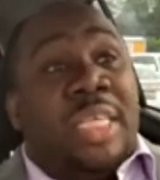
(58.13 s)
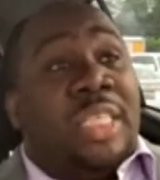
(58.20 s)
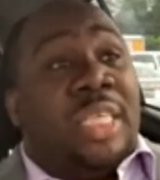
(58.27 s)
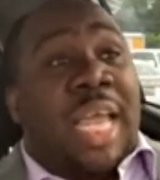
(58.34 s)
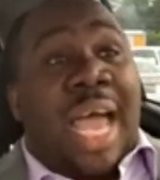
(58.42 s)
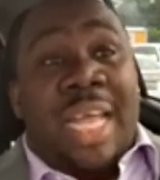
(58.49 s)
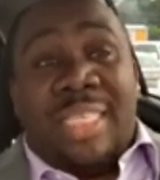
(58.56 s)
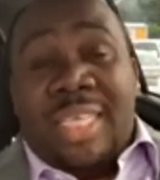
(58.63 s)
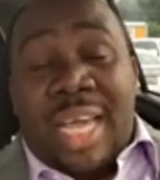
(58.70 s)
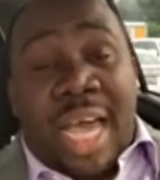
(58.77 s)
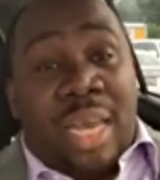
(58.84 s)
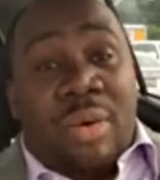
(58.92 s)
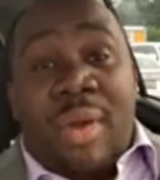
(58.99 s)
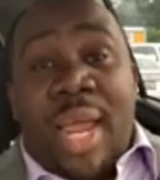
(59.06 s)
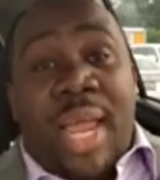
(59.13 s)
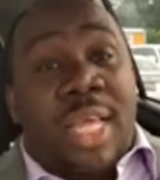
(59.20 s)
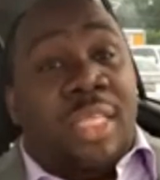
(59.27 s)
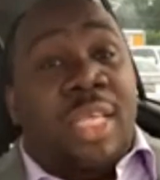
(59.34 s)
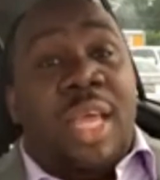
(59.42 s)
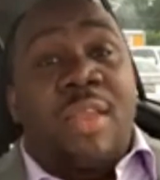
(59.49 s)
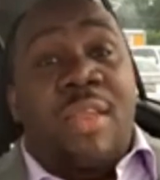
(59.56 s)
She hasn't got a
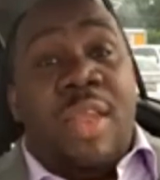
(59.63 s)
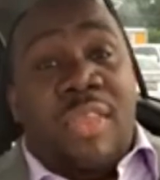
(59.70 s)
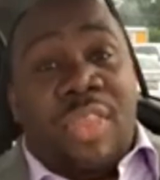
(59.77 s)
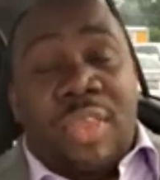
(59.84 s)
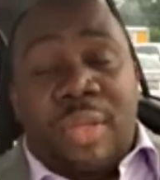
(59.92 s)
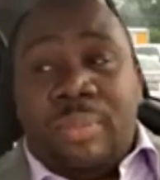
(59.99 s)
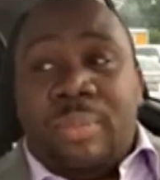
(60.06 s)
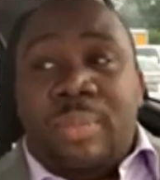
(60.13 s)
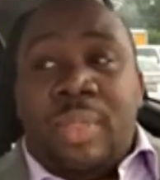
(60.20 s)
raise, nothing.